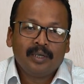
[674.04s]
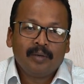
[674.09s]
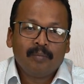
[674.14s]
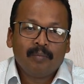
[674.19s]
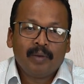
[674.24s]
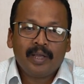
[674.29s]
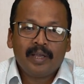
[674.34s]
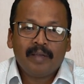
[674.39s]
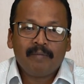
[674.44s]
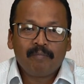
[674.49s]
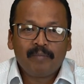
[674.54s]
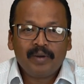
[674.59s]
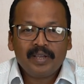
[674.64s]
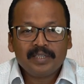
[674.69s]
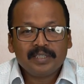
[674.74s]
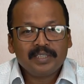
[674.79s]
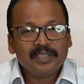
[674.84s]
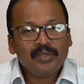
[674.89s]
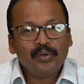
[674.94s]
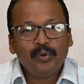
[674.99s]
By
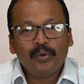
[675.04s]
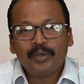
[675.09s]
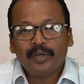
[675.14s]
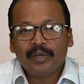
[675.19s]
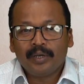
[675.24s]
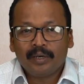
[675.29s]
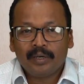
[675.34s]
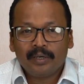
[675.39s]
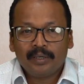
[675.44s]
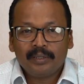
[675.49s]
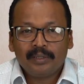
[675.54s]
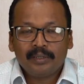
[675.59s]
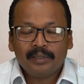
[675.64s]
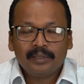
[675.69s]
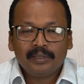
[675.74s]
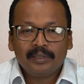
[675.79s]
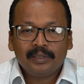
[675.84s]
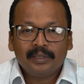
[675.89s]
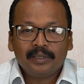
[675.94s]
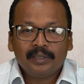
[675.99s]
embracing OER,
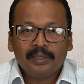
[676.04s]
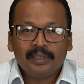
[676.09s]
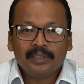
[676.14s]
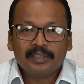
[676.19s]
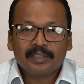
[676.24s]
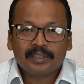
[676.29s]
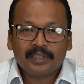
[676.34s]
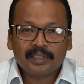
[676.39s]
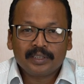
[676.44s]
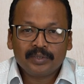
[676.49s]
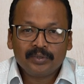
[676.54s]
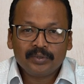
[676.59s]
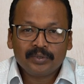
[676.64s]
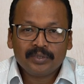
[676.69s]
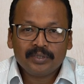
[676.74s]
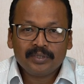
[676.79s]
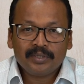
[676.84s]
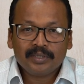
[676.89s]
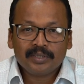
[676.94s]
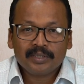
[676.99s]

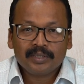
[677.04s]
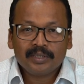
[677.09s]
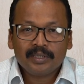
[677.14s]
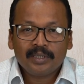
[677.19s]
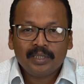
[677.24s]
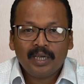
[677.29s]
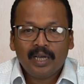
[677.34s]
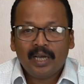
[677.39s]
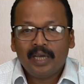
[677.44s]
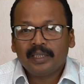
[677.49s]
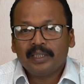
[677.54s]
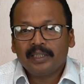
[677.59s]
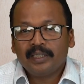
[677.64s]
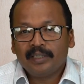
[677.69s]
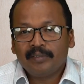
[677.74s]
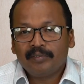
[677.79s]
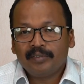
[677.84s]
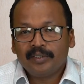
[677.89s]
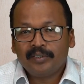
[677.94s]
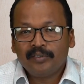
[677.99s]
institutions and
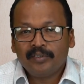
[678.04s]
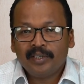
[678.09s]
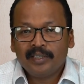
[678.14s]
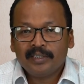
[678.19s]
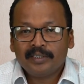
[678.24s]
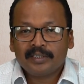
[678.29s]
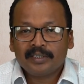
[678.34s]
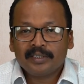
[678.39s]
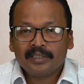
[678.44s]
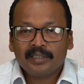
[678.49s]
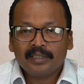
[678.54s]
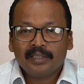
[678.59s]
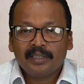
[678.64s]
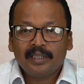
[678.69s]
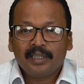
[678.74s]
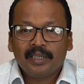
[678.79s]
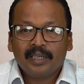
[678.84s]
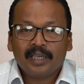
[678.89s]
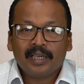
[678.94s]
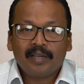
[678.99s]
individuals
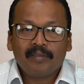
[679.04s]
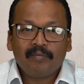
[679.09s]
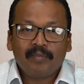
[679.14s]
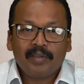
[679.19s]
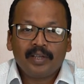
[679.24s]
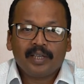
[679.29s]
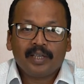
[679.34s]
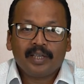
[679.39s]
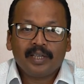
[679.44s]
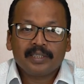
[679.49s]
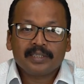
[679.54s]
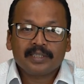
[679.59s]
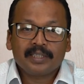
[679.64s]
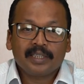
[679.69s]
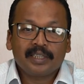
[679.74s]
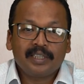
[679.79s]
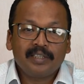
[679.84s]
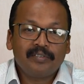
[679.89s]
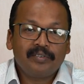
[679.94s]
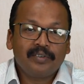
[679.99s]
can make a
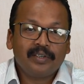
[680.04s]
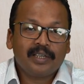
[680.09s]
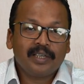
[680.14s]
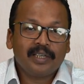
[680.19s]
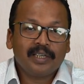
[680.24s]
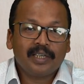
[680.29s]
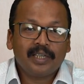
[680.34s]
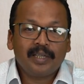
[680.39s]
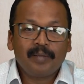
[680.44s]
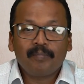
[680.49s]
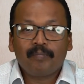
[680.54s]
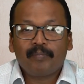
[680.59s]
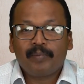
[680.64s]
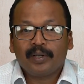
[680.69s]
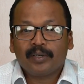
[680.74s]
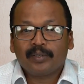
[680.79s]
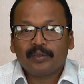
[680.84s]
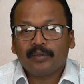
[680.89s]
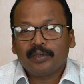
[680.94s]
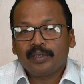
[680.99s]
significant
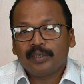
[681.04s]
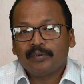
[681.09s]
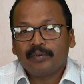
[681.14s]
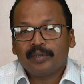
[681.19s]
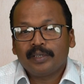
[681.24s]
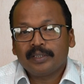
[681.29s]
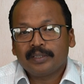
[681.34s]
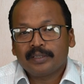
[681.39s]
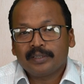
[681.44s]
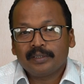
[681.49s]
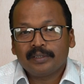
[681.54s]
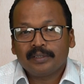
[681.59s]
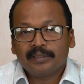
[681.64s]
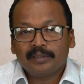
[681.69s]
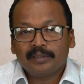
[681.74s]
impact on education.